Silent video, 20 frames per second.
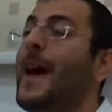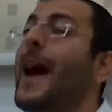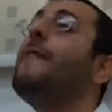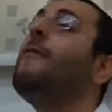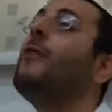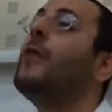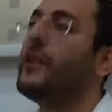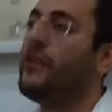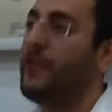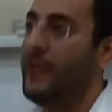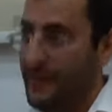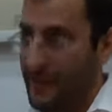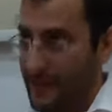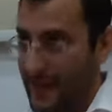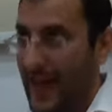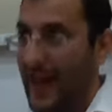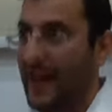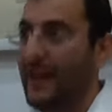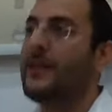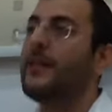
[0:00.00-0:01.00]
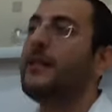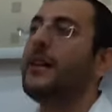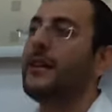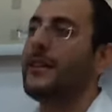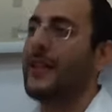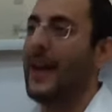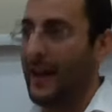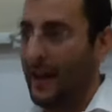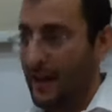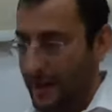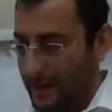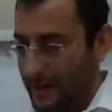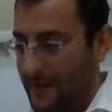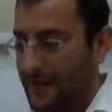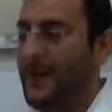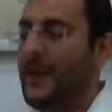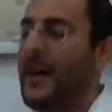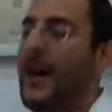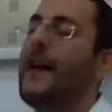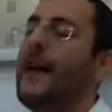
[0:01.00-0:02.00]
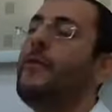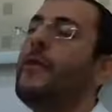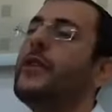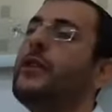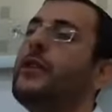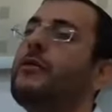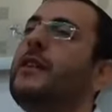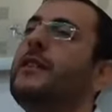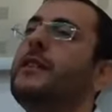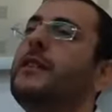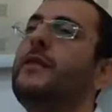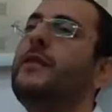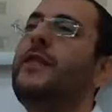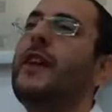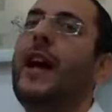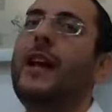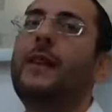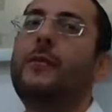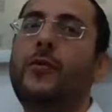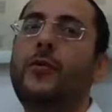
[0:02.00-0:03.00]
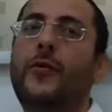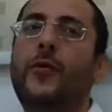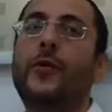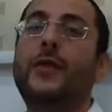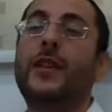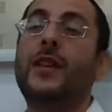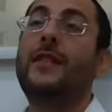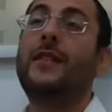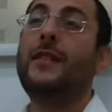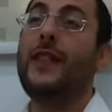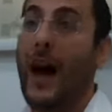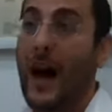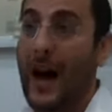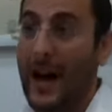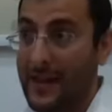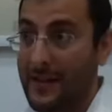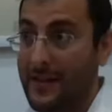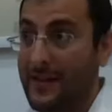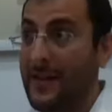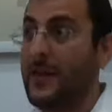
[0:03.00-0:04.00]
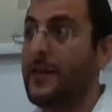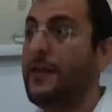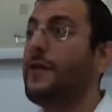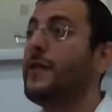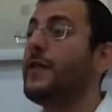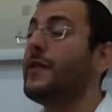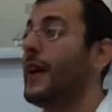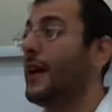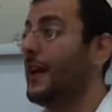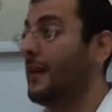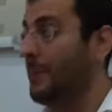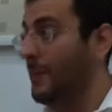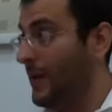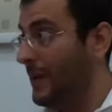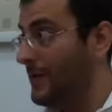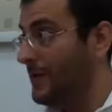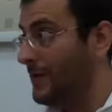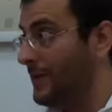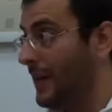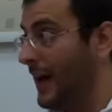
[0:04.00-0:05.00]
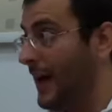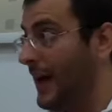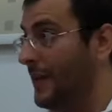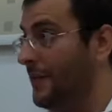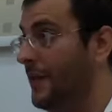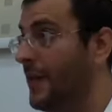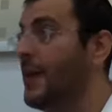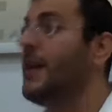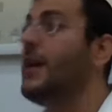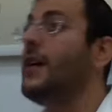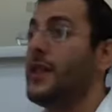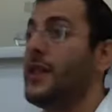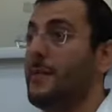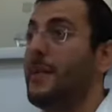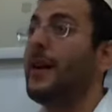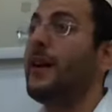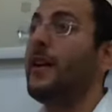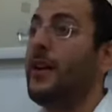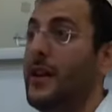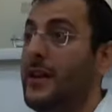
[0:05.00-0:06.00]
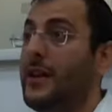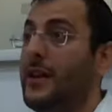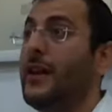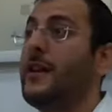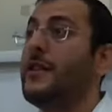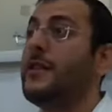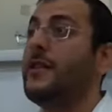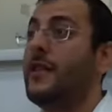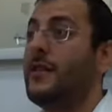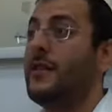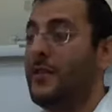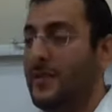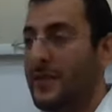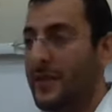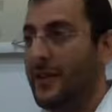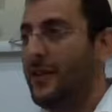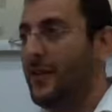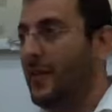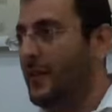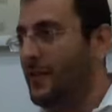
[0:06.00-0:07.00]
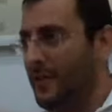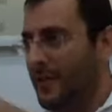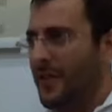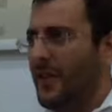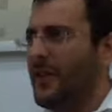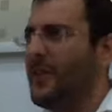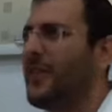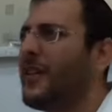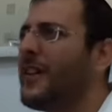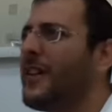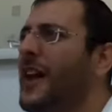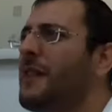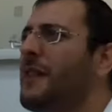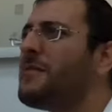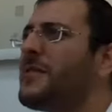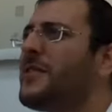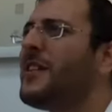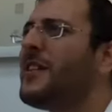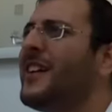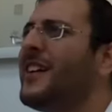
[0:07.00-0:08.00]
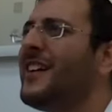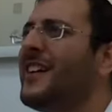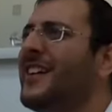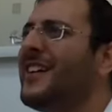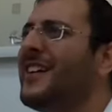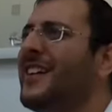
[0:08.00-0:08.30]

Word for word: Everyone agrees to that, exactly. Everyone agrees that if the animal falls in and dies, then the second person's chayiv. The machloikis, as you said, I don't know your name, sorry.